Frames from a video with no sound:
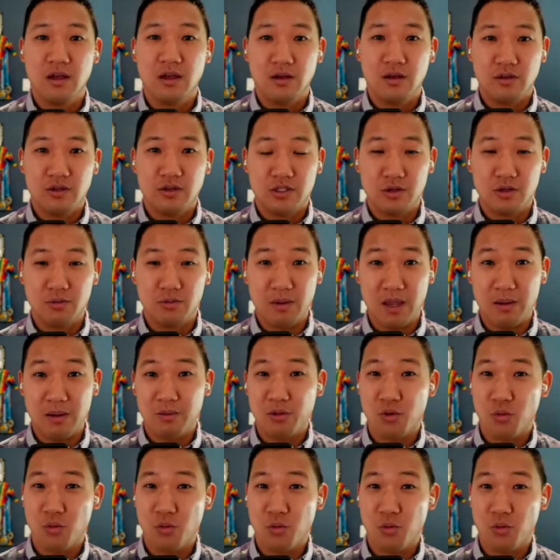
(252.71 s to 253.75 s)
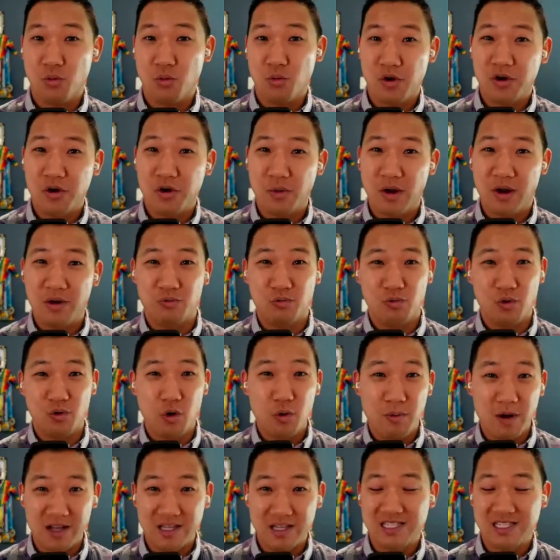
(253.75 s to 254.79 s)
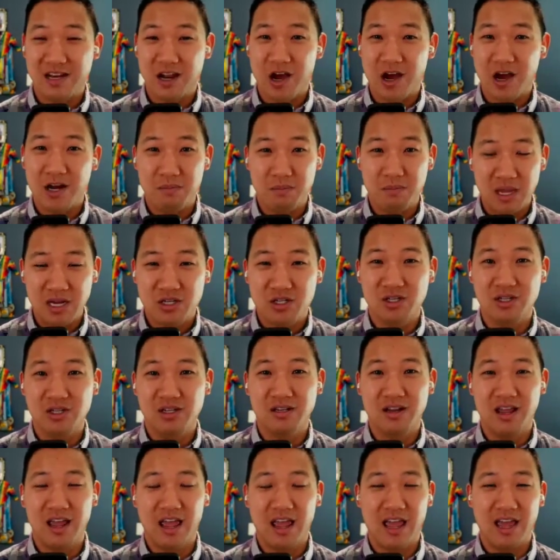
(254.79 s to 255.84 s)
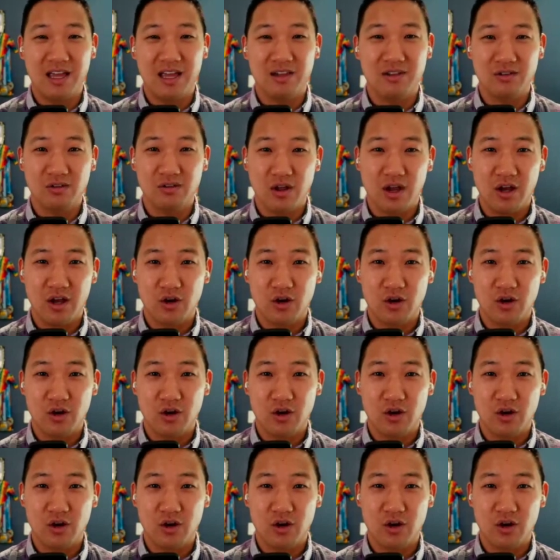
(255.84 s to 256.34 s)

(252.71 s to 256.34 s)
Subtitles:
to be able to work around robots and automation and